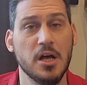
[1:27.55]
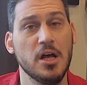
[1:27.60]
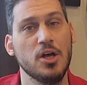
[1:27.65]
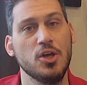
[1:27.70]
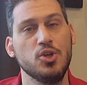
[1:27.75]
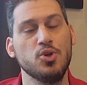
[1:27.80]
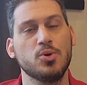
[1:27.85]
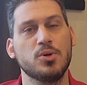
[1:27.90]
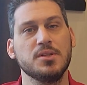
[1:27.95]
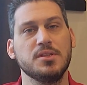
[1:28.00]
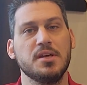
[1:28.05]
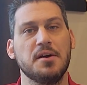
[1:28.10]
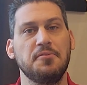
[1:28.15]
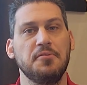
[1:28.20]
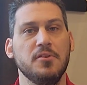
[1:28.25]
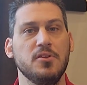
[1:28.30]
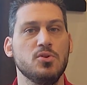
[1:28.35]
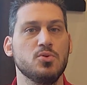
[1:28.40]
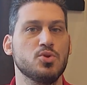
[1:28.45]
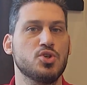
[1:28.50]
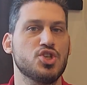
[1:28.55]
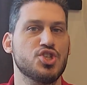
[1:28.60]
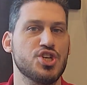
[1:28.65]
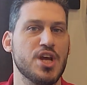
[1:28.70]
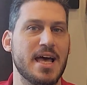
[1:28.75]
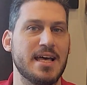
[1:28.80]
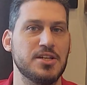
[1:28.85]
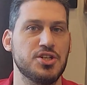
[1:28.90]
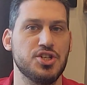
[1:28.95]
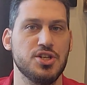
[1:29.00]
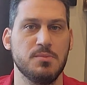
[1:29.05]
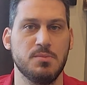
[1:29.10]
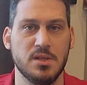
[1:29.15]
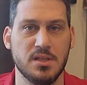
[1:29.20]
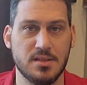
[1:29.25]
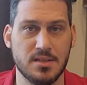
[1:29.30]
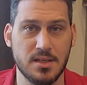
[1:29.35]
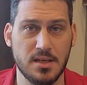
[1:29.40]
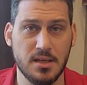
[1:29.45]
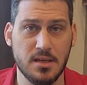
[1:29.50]
You can definitely use
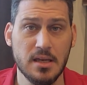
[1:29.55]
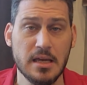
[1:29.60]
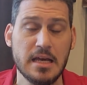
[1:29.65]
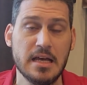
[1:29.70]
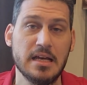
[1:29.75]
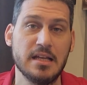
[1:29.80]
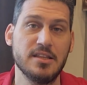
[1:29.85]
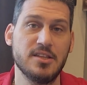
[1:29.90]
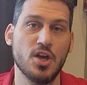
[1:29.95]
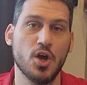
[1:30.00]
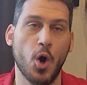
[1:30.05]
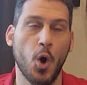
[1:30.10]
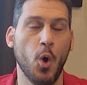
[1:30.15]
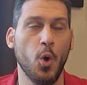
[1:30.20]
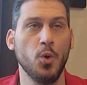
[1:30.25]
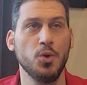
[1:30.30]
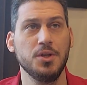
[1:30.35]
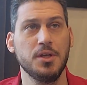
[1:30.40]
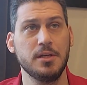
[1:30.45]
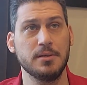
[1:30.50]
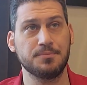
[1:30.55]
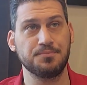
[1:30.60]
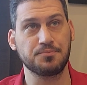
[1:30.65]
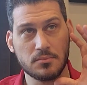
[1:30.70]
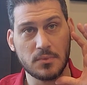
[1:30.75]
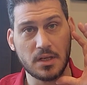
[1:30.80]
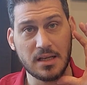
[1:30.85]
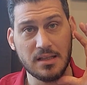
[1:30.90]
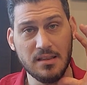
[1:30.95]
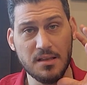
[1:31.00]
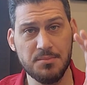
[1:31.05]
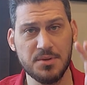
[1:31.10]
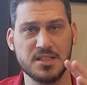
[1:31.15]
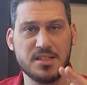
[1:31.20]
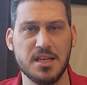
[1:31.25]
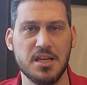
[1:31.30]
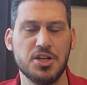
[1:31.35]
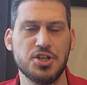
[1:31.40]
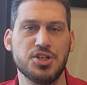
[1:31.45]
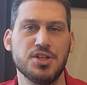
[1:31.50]
ChatGPT. The only
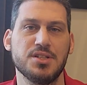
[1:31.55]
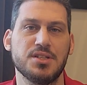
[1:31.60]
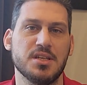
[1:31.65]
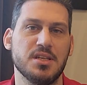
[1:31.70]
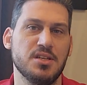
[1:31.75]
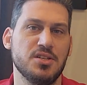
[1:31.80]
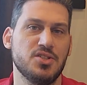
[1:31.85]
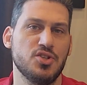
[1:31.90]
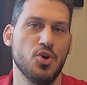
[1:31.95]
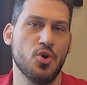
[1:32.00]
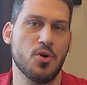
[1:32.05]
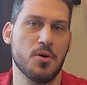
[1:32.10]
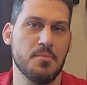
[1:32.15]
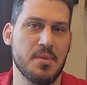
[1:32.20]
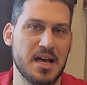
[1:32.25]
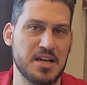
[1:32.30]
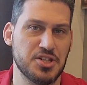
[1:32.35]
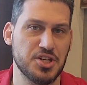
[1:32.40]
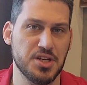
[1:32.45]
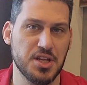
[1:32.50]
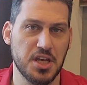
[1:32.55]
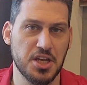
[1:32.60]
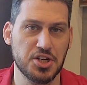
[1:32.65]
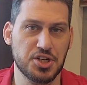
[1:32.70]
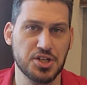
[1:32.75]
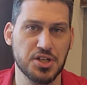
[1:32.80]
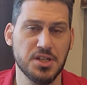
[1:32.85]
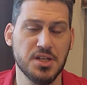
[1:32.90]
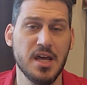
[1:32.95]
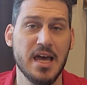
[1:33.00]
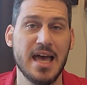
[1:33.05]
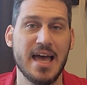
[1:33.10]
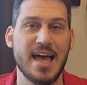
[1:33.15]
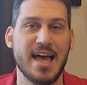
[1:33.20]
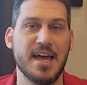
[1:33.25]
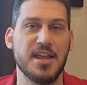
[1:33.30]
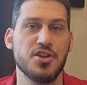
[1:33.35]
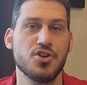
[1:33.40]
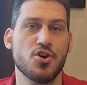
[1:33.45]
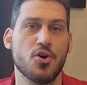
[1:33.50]
limitations is your imagination
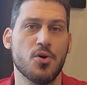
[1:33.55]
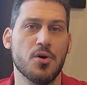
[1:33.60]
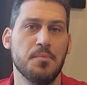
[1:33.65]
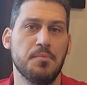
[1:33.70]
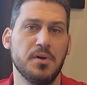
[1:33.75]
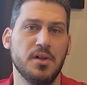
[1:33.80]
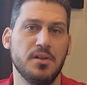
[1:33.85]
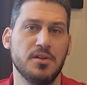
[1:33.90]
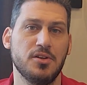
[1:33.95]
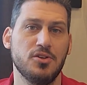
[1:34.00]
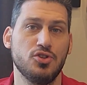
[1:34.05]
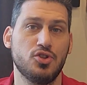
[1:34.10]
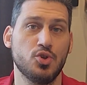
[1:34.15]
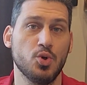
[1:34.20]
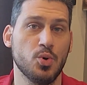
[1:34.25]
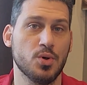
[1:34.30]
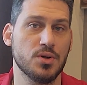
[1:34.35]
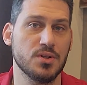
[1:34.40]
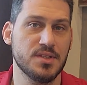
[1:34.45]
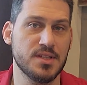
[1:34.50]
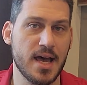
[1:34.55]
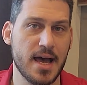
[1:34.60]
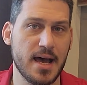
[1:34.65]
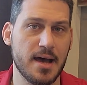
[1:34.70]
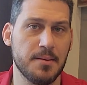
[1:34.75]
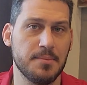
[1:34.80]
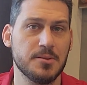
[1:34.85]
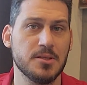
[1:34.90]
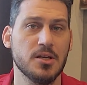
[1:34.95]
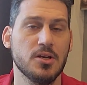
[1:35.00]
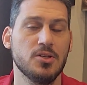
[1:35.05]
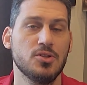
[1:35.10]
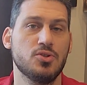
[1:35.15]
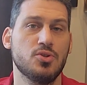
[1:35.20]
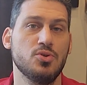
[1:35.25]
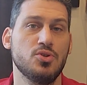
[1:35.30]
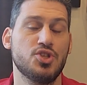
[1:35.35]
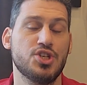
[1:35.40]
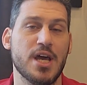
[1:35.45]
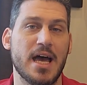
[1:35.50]
and your ability to adapt
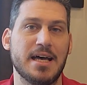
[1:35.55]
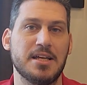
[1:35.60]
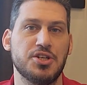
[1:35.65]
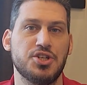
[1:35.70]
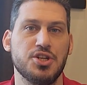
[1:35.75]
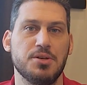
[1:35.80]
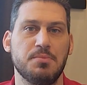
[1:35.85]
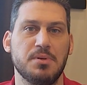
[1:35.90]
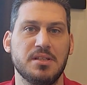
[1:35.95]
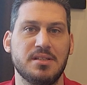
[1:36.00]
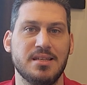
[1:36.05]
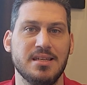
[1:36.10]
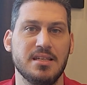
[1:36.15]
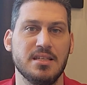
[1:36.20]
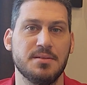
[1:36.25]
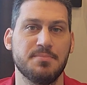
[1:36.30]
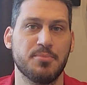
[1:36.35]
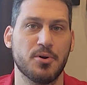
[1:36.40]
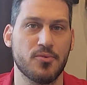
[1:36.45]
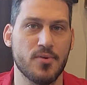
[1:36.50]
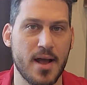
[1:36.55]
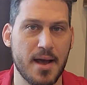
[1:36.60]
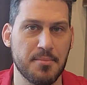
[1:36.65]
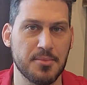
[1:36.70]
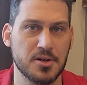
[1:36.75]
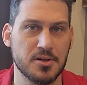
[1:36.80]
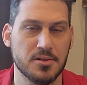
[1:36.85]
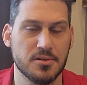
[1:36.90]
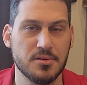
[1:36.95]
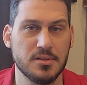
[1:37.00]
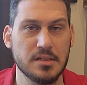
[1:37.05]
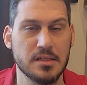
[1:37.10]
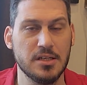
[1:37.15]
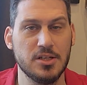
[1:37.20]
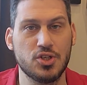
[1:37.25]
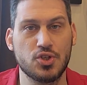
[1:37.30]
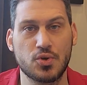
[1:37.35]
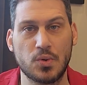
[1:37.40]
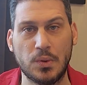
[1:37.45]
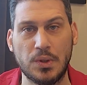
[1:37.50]
to ChatGPT's parameters.
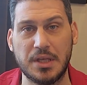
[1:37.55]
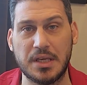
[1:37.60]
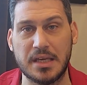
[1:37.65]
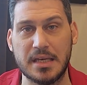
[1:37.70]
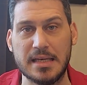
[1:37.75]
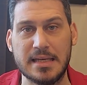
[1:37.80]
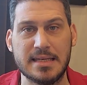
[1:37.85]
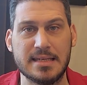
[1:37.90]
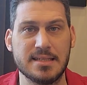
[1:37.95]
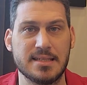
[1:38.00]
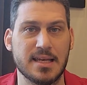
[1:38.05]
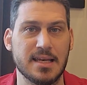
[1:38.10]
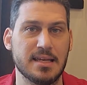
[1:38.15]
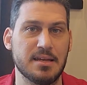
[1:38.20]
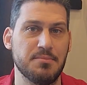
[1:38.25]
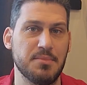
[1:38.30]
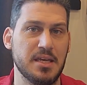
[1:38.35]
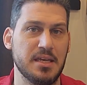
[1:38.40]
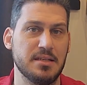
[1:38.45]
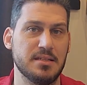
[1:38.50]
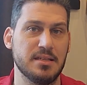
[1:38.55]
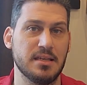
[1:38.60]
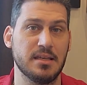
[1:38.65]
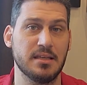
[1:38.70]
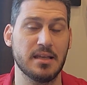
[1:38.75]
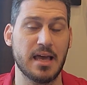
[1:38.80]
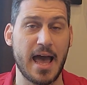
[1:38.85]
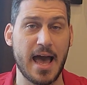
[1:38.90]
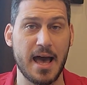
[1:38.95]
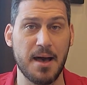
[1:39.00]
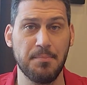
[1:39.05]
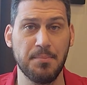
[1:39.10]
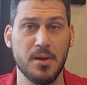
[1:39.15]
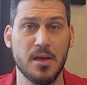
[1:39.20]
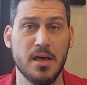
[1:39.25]
It truly is an amazing app.